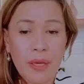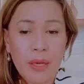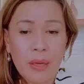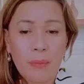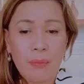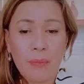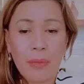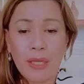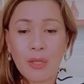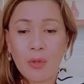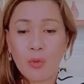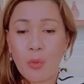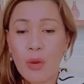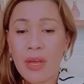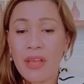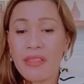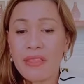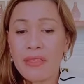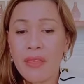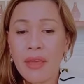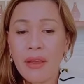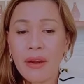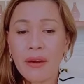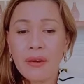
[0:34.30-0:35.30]
But when
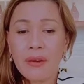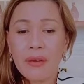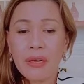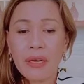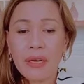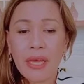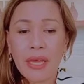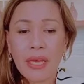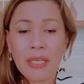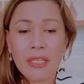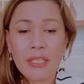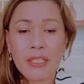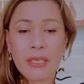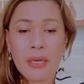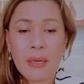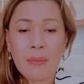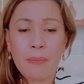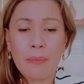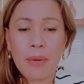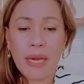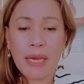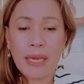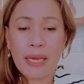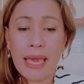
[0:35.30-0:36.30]
they are linked
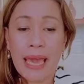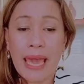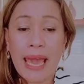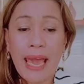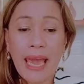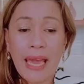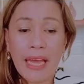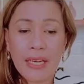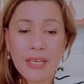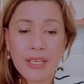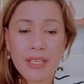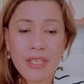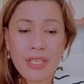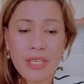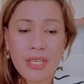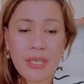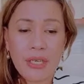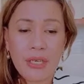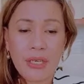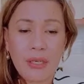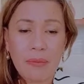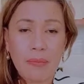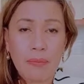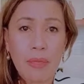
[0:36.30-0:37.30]
by and,
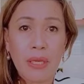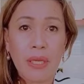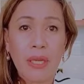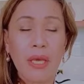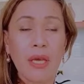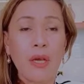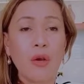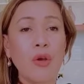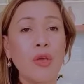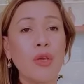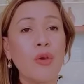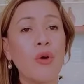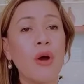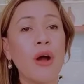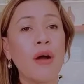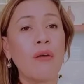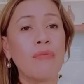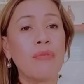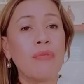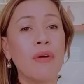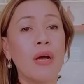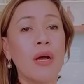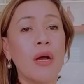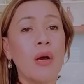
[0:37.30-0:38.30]
meaning you have
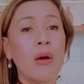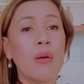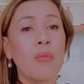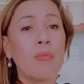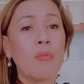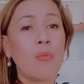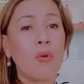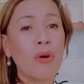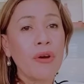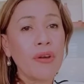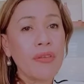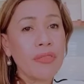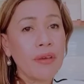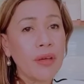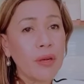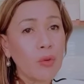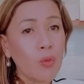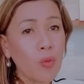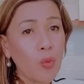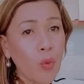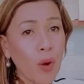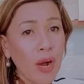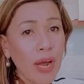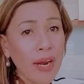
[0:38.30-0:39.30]
more than
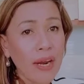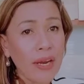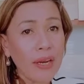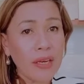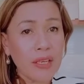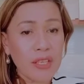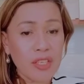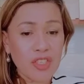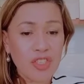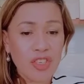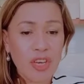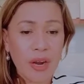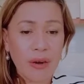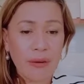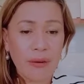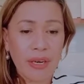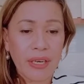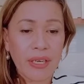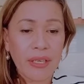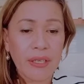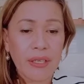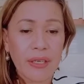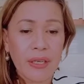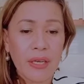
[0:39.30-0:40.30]
one
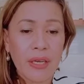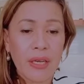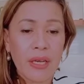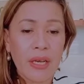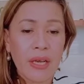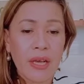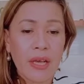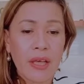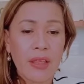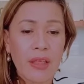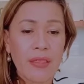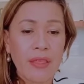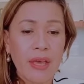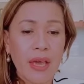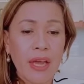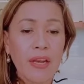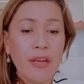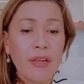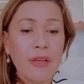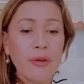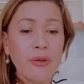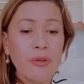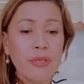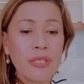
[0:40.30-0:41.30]
gerund, then
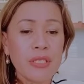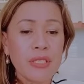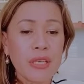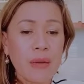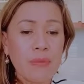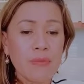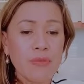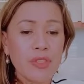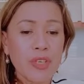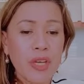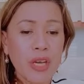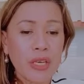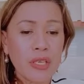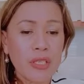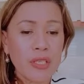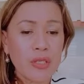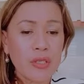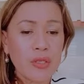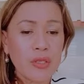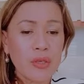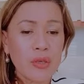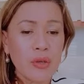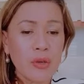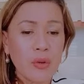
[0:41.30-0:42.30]
your
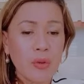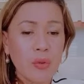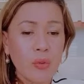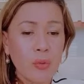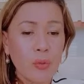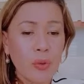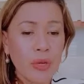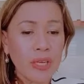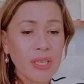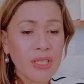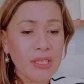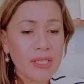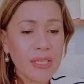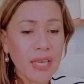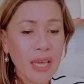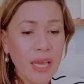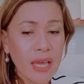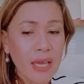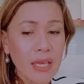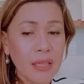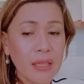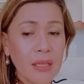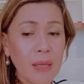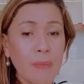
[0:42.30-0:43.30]
subjects will
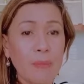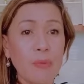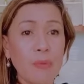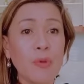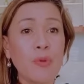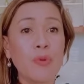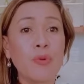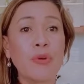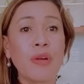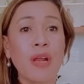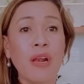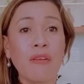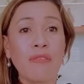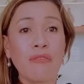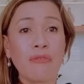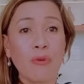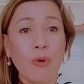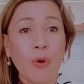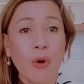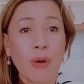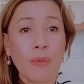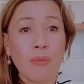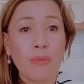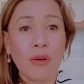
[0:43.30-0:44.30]
take the plural
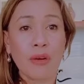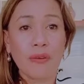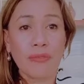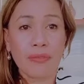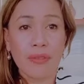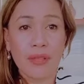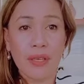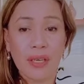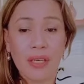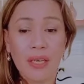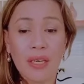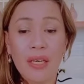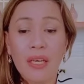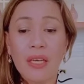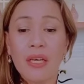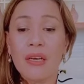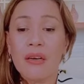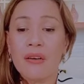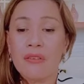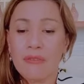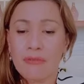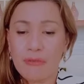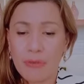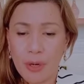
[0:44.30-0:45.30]
form of the
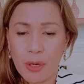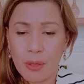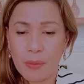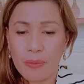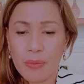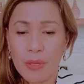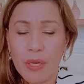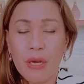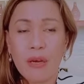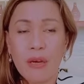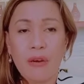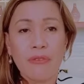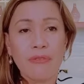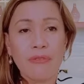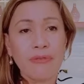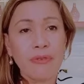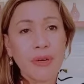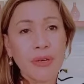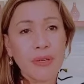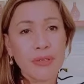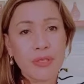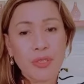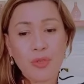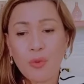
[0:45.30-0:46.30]
verb.
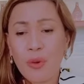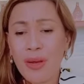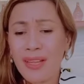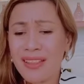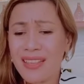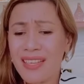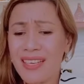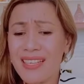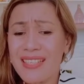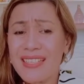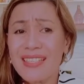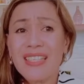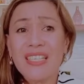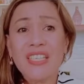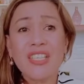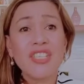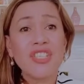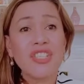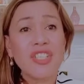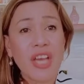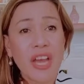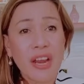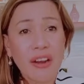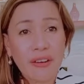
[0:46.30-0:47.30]
First, what is a
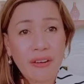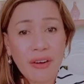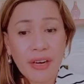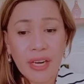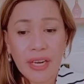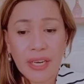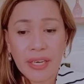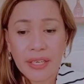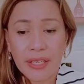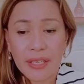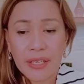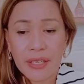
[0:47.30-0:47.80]
gerund?